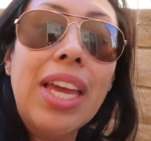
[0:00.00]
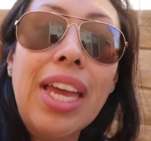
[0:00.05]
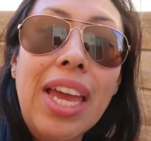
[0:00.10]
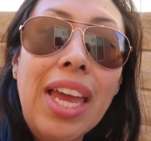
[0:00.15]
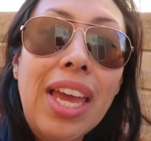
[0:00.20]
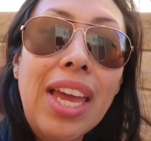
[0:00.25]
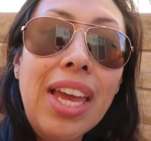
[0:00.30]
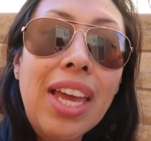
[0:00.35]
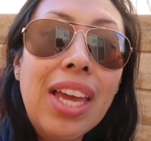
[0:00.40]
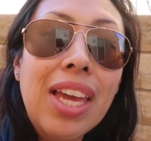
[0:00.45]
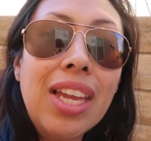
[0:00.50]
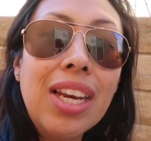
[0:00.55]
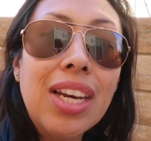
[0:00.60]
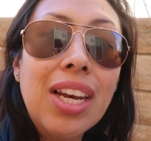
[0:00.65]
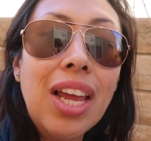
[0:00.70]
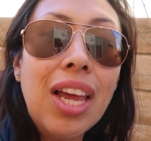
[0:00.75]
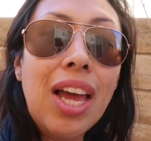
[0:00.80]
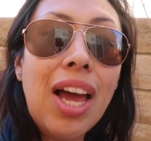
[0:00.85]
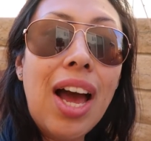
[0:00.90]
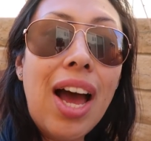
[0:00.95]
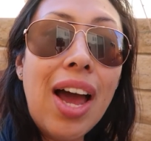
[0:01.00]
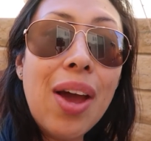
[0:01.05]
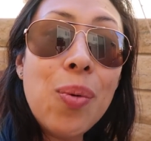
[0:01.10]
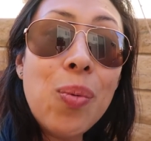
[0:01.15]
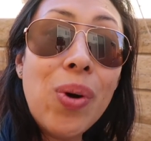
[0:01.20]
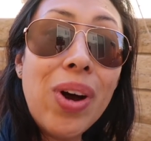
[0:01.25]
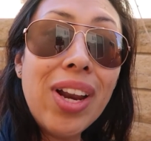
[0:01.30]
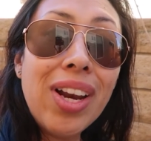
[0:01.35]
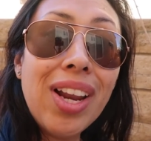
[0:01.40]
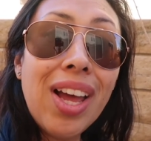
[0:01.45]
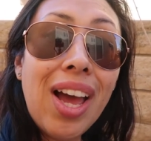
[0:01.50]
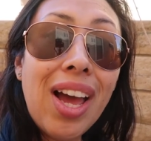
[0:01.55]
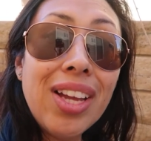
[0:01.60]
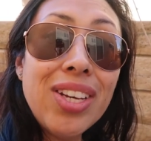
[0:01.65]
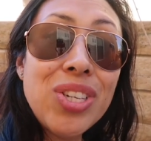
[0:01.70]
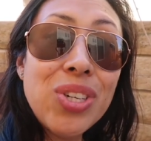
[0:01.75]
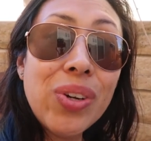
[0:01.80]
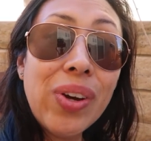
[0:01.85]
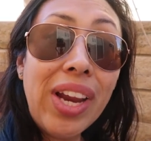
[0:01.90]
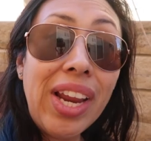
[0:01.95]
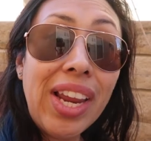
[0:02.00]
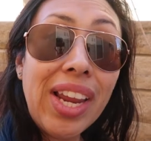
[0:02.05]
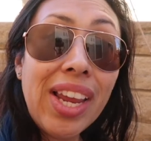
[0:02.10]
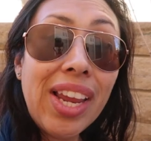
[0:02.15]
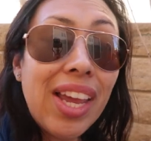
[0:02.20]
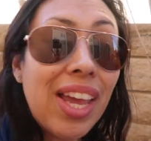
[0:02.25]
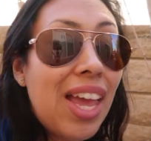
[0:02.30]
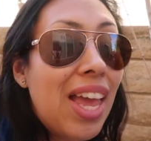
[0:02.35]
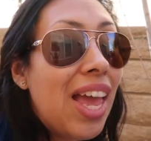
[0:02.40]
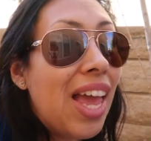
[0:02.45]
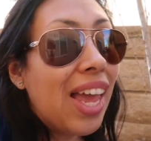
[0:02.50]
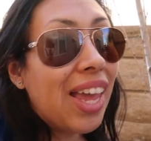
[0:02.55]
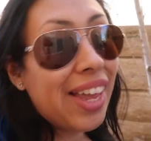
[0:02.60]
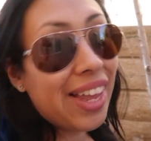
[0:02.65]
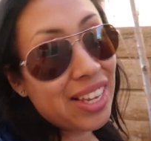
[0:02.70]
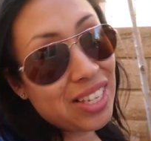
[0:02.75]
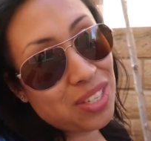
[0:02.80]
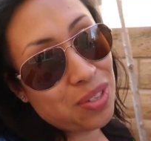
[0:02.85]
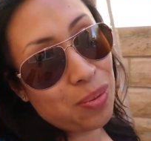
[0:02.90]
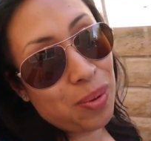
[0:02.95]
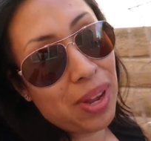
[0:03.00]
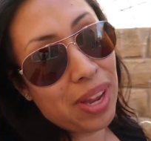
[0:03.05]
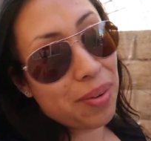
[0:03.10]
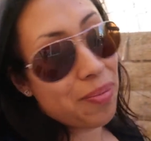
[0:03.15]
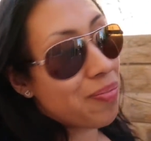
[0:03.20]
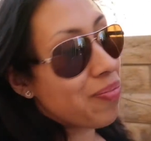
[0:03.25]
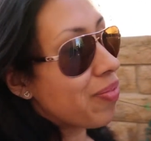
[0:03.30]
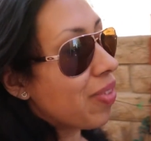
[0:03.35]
and I won a tree and guess what